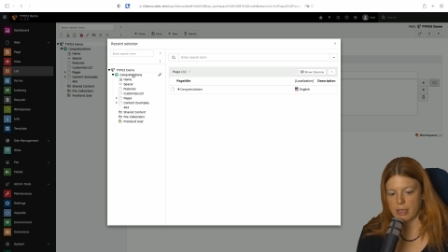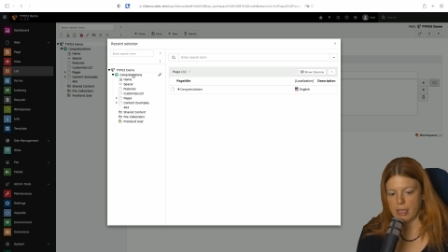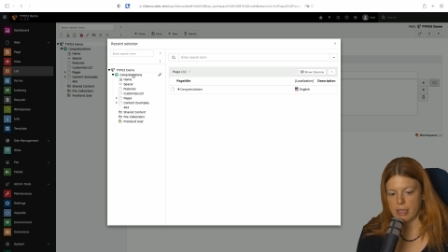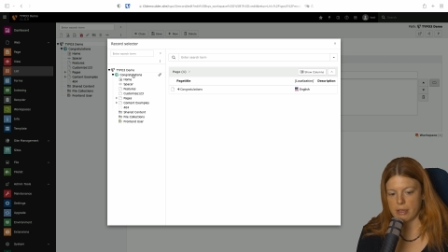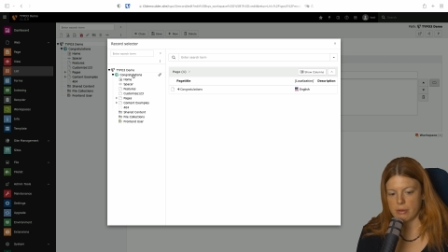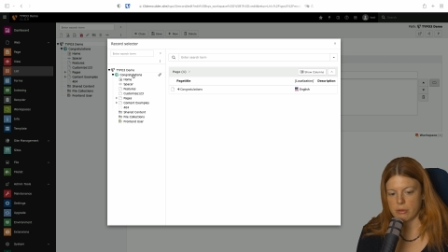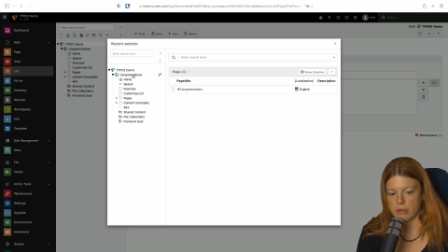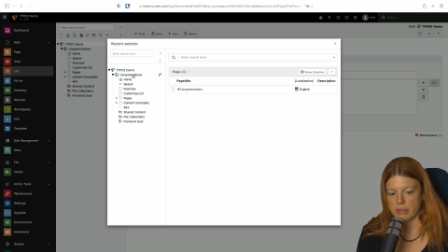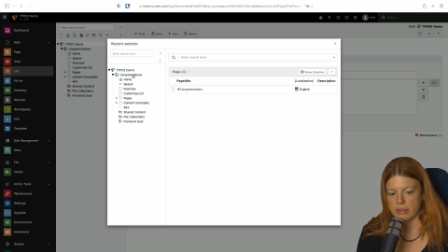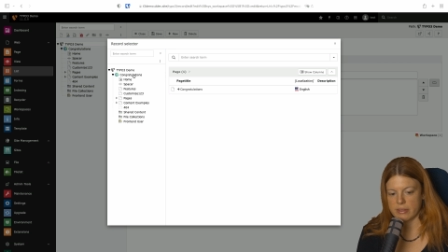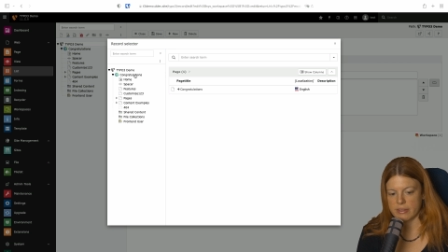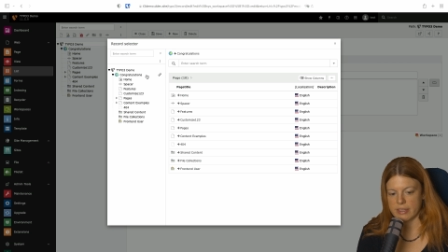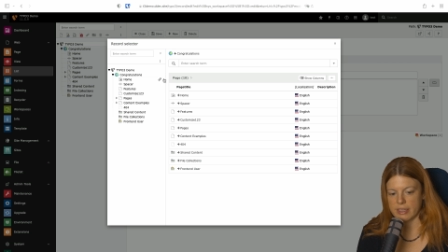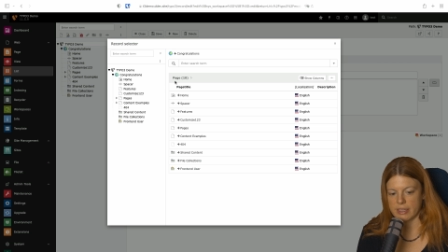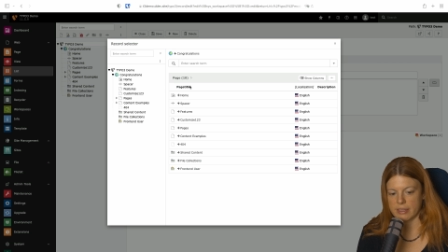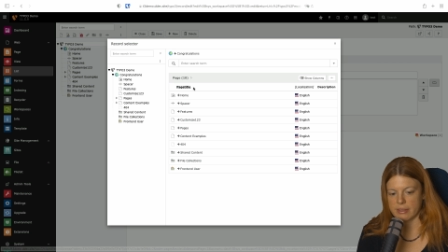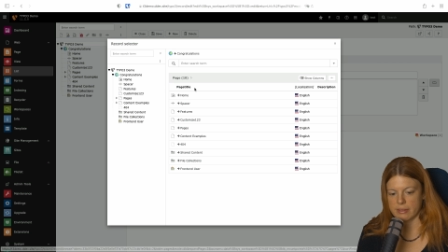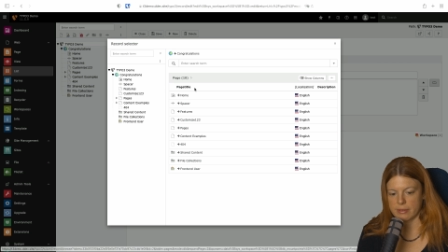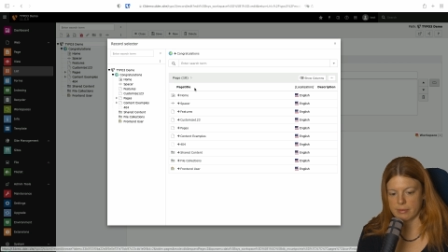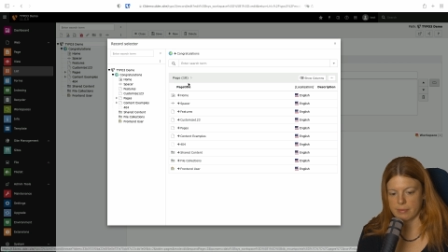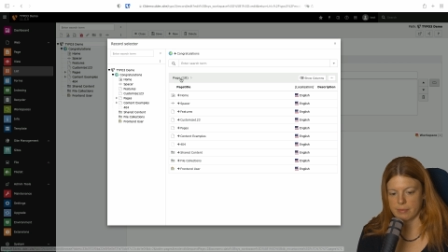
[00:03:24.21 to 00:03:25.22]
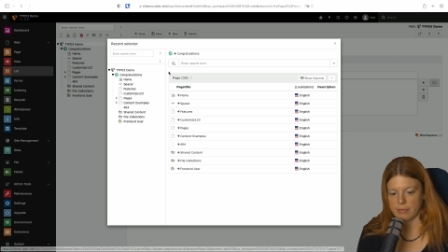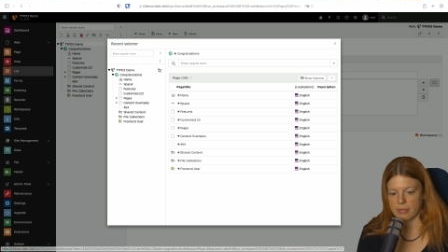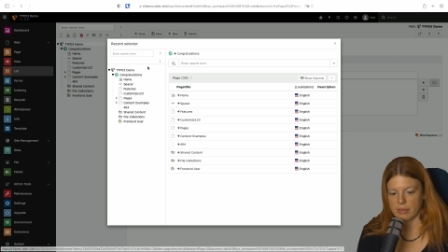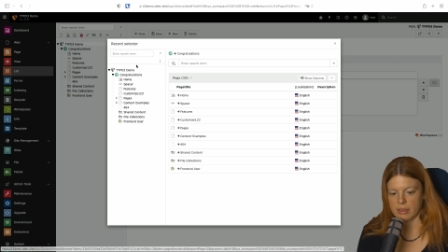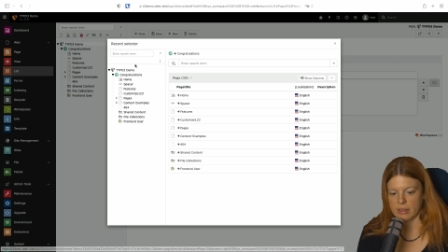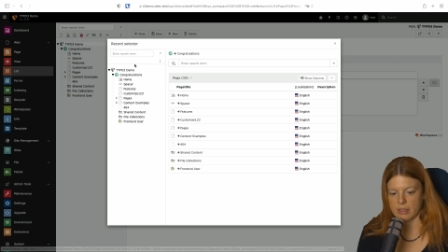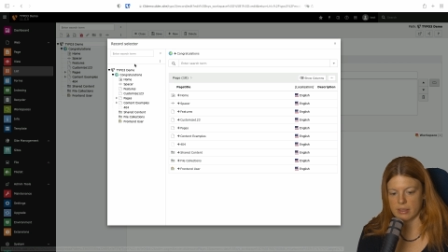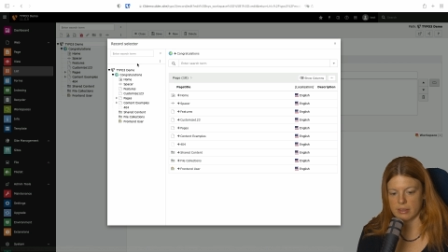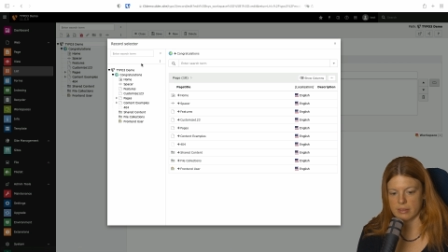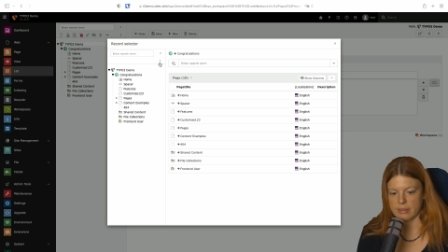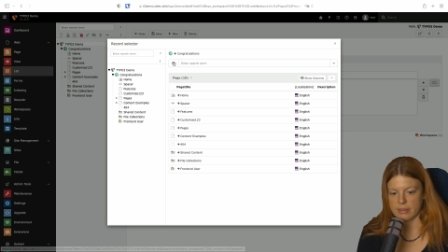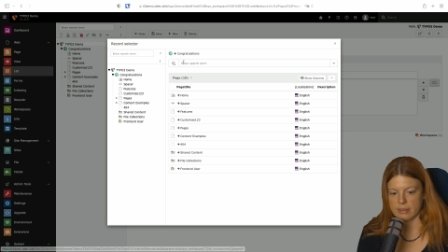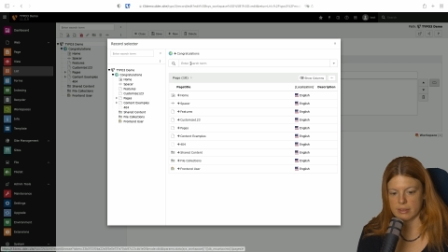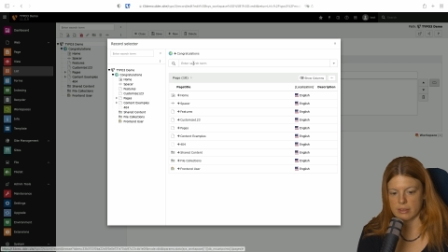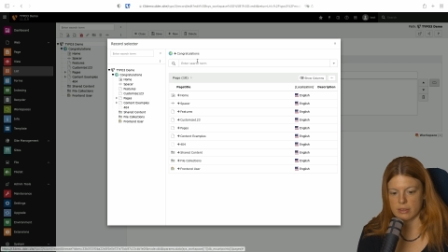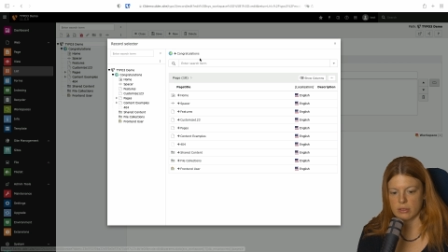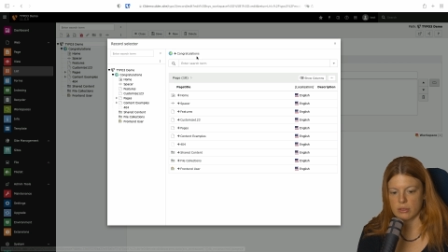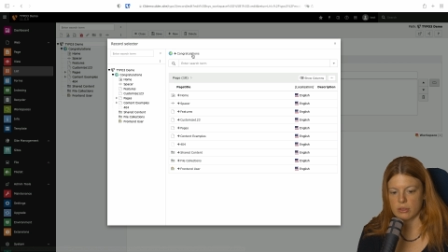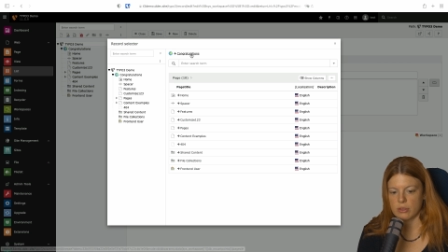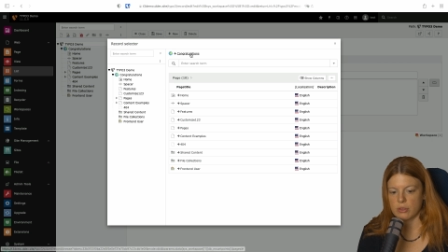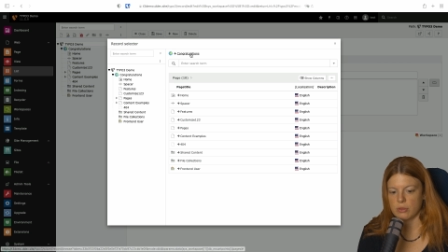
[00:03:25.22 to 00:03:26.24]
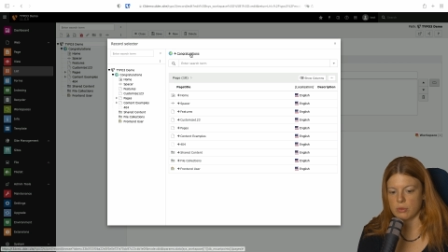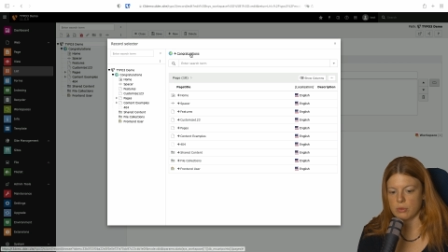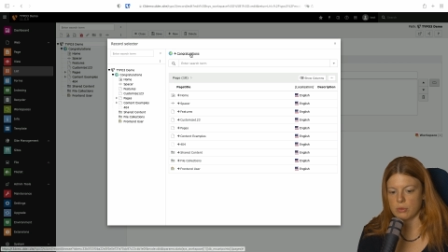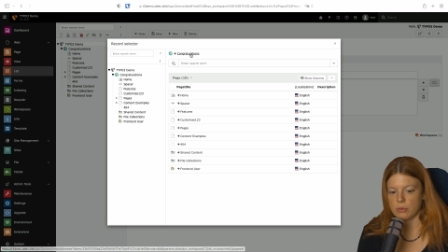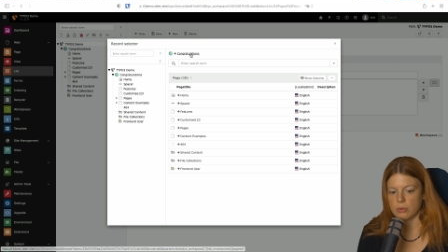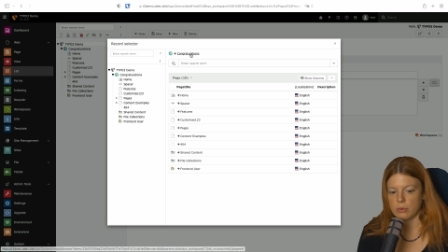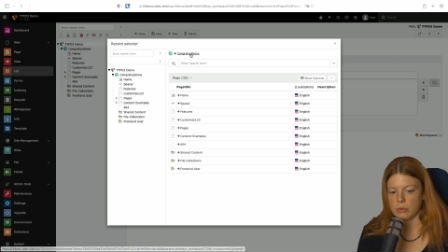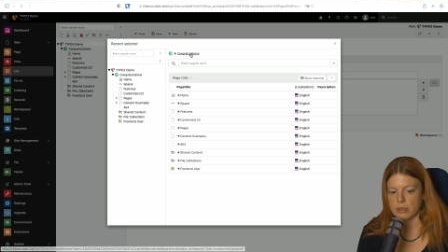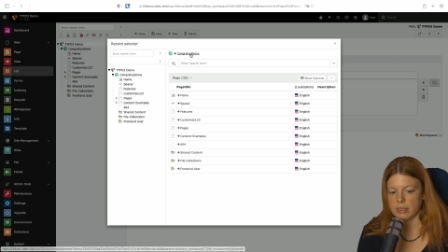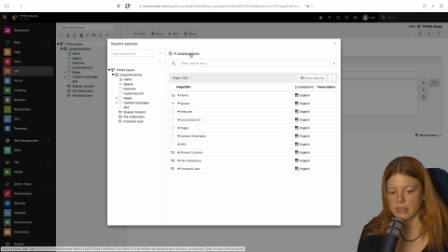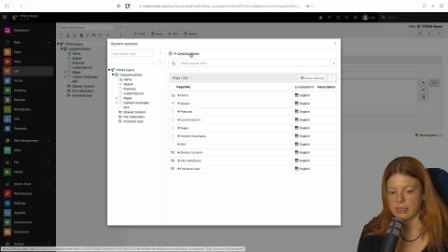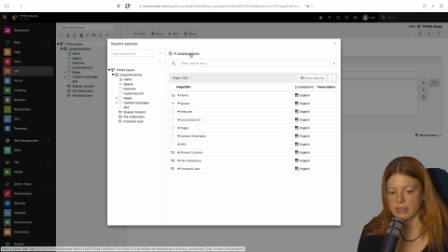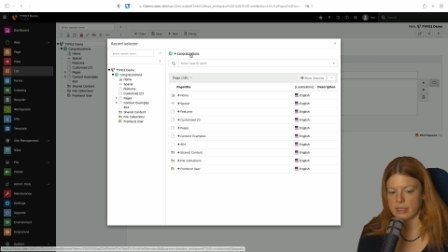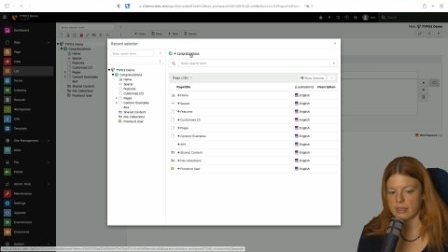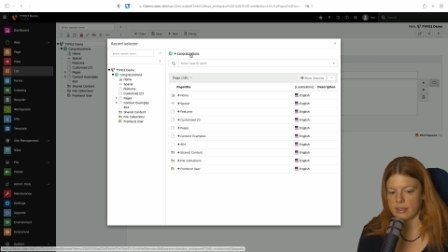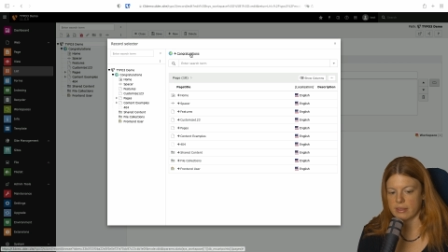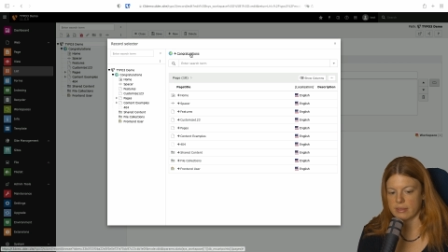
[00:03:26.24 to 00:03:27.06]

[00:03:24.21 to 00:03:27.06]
I want to set this to a